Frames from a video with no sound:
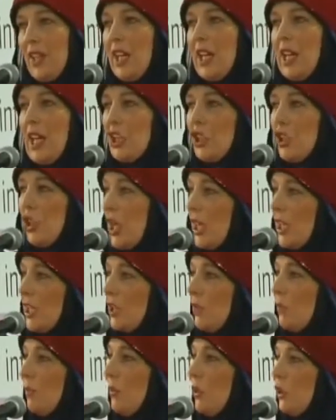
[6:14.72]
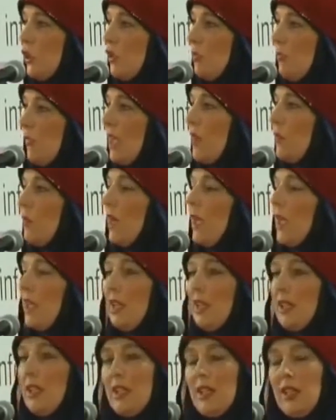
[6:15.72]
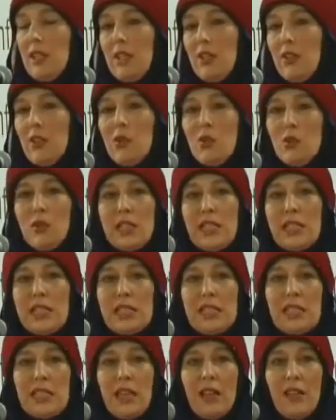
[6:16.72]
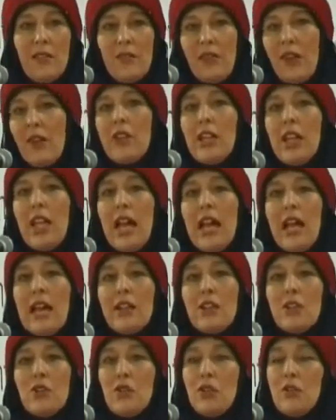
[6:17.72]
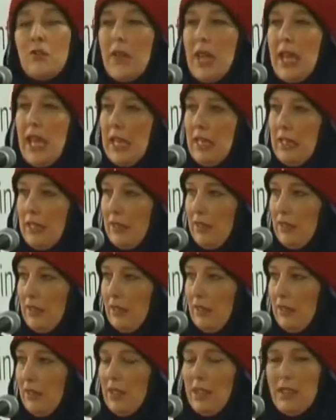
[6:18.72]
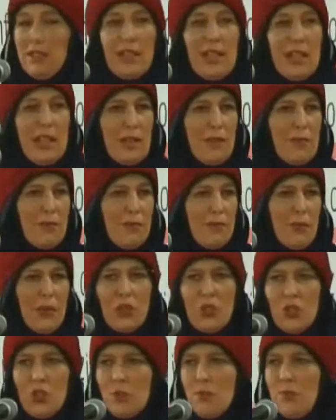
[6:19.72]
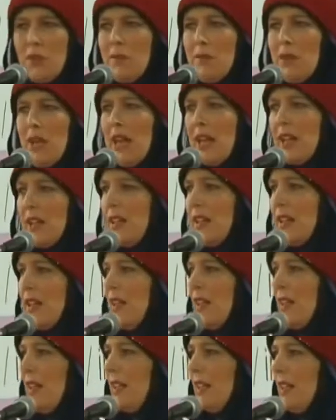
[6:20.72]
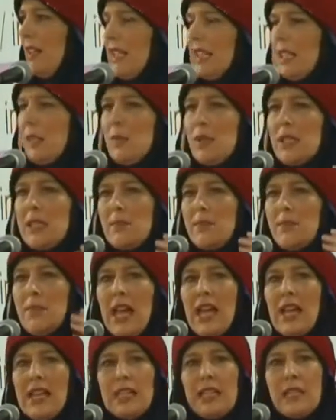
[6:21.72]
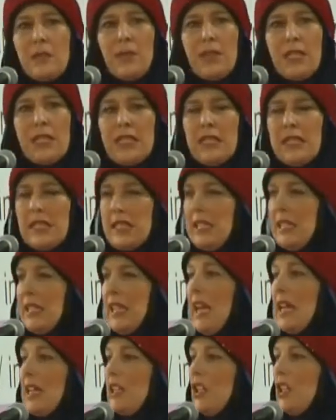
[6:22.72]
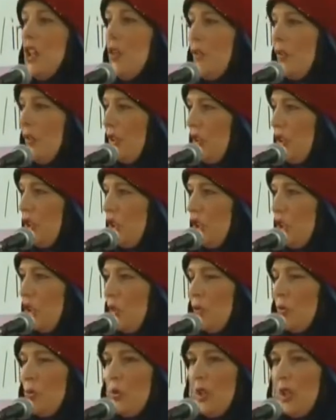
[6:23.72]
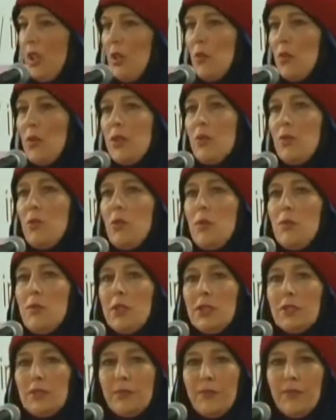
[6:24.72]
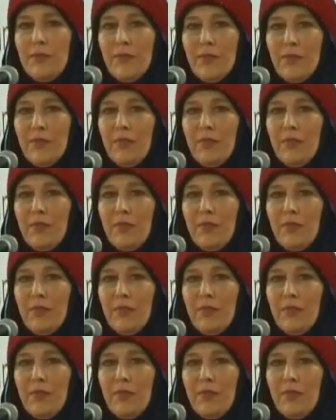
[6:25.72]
and I tried to push my way through these very angry men, and they pushed me back. This was man's business. It had nothing to do with a woman.